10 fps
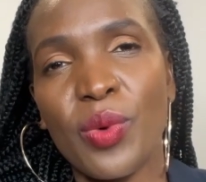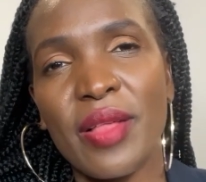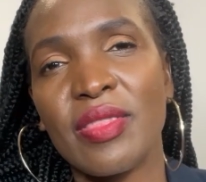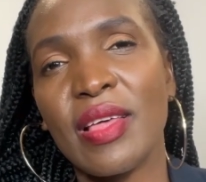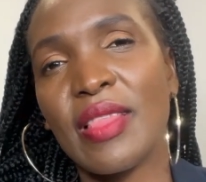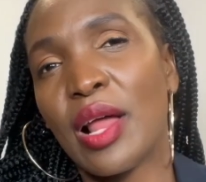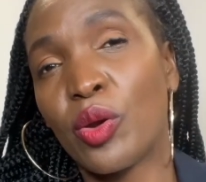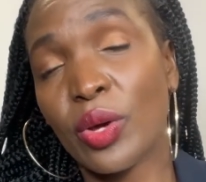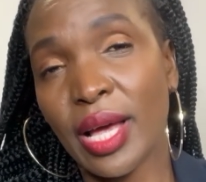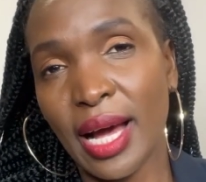one thing they're
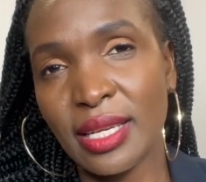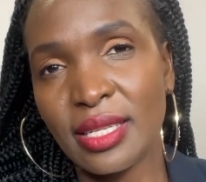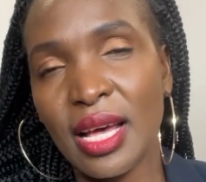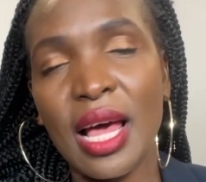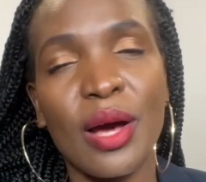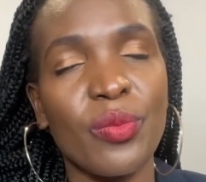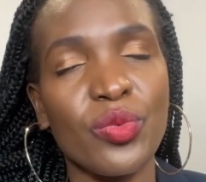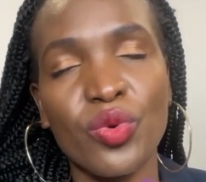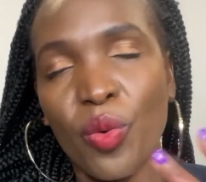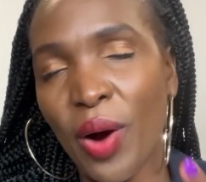looking at.
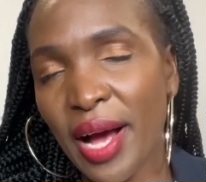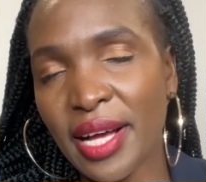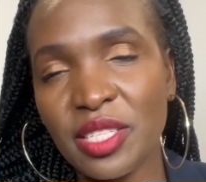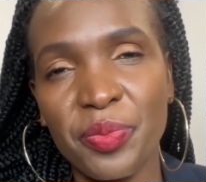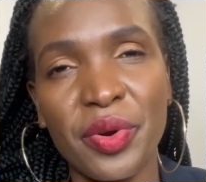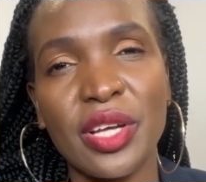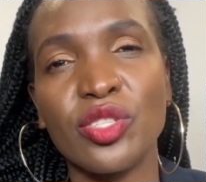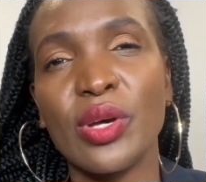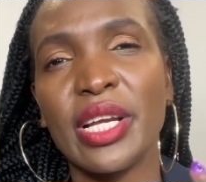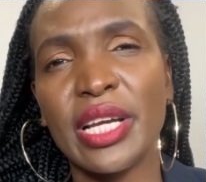Your work
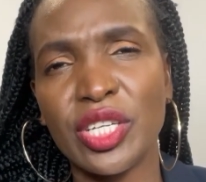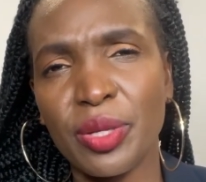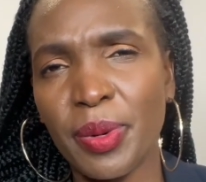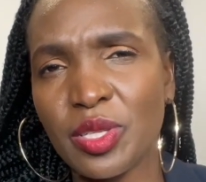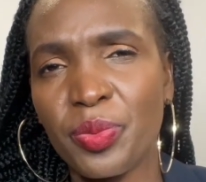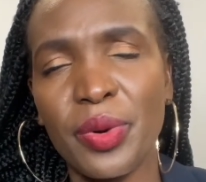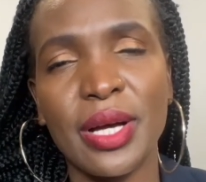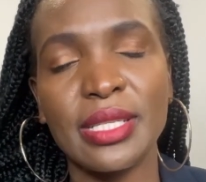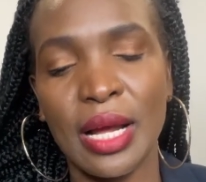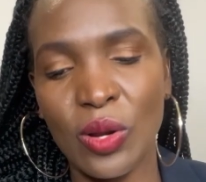experience, your leadership
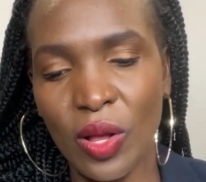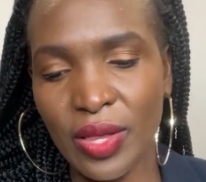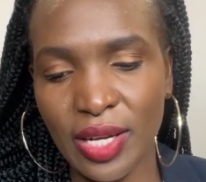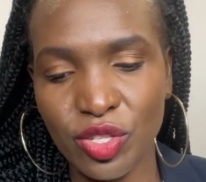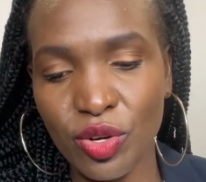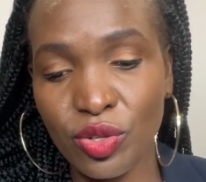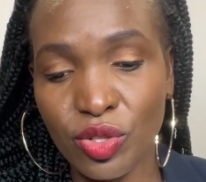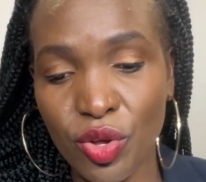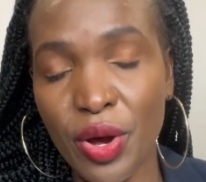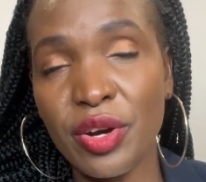experience, and all that.
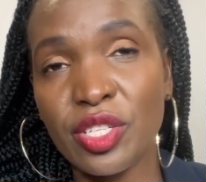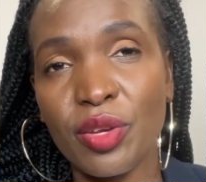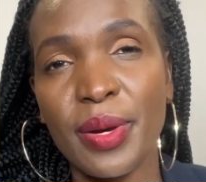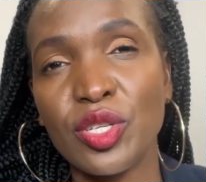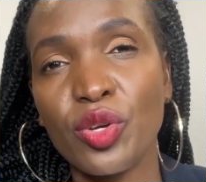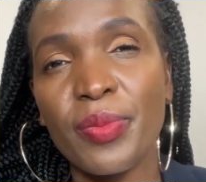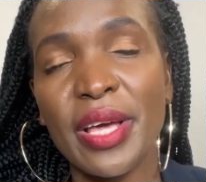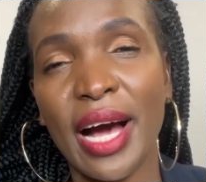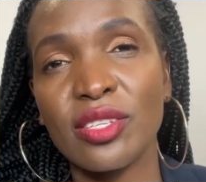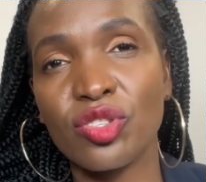So your resume should be
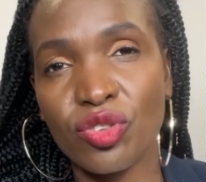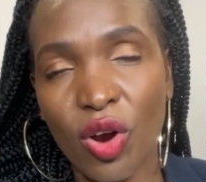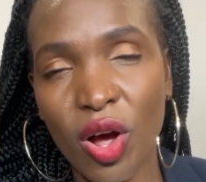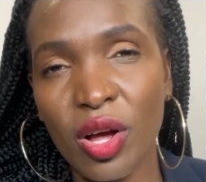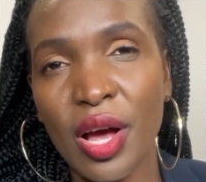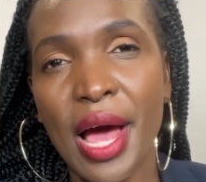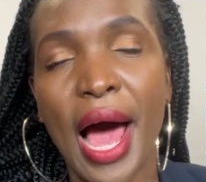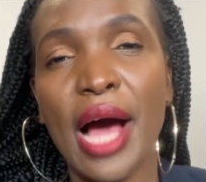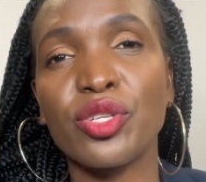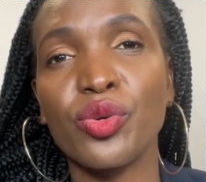as strong
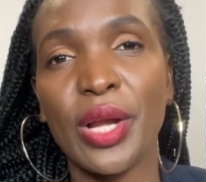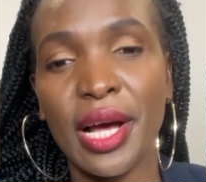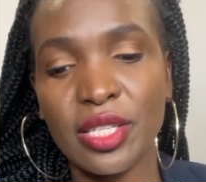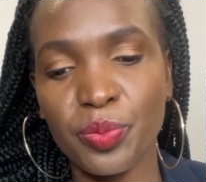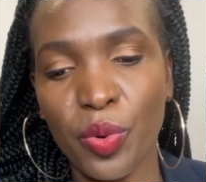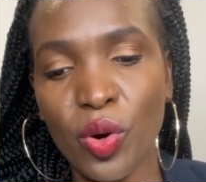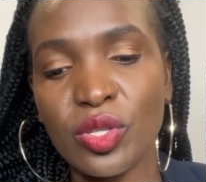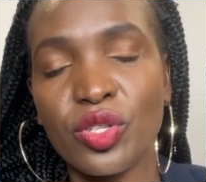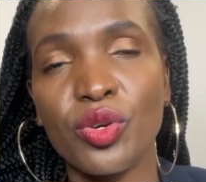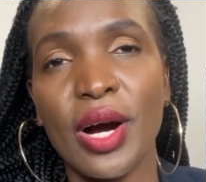and should
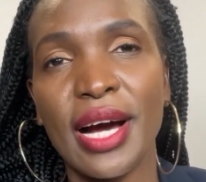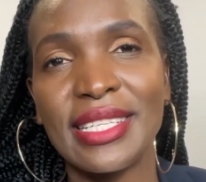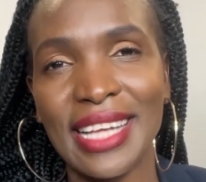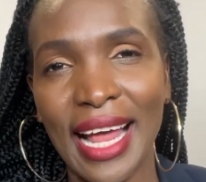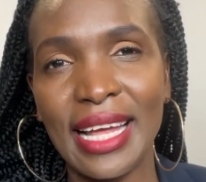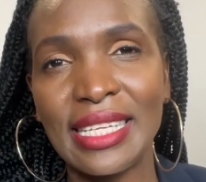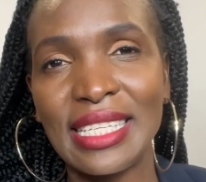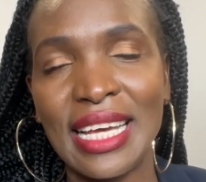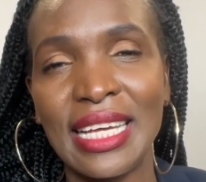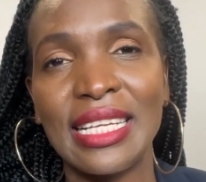expose your talent
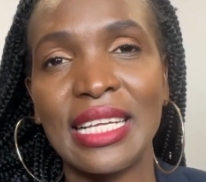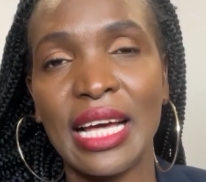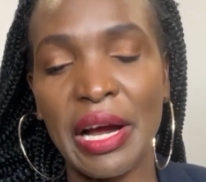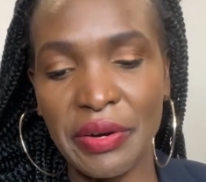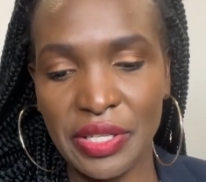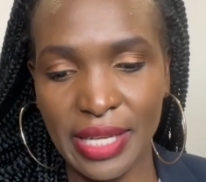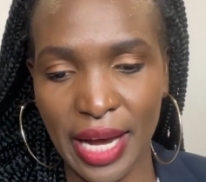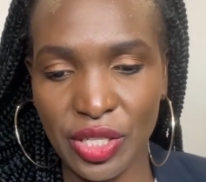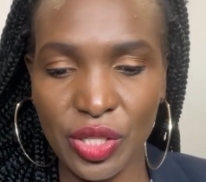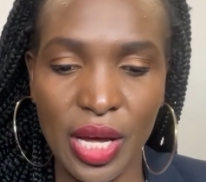in
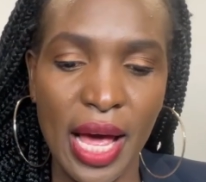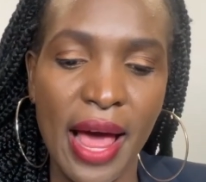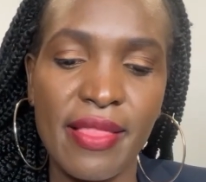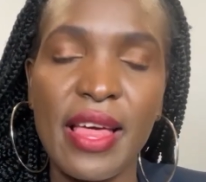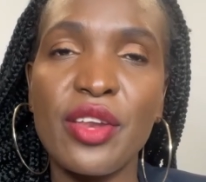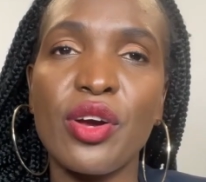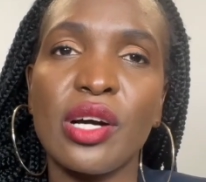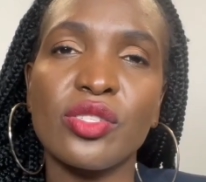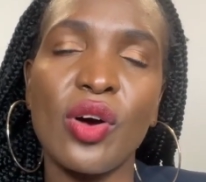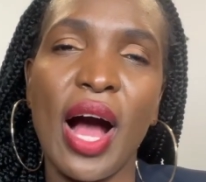research. Then you
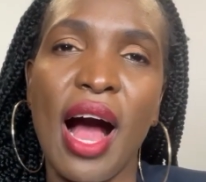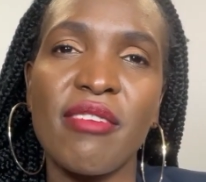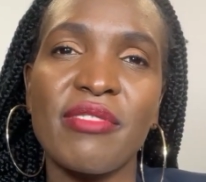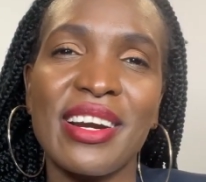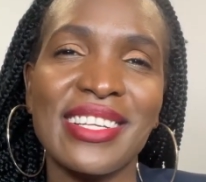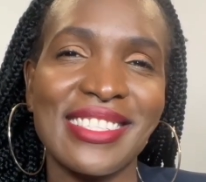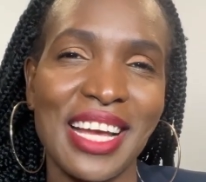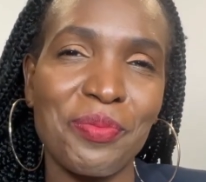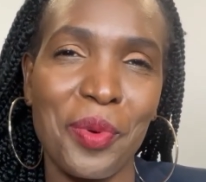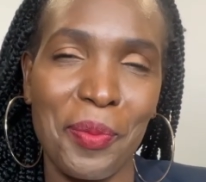also have research
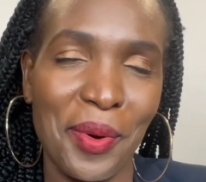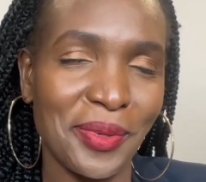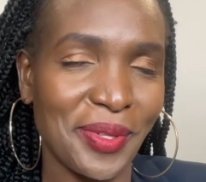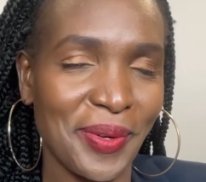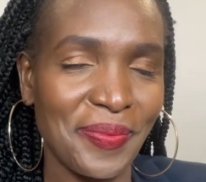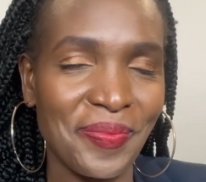proposal.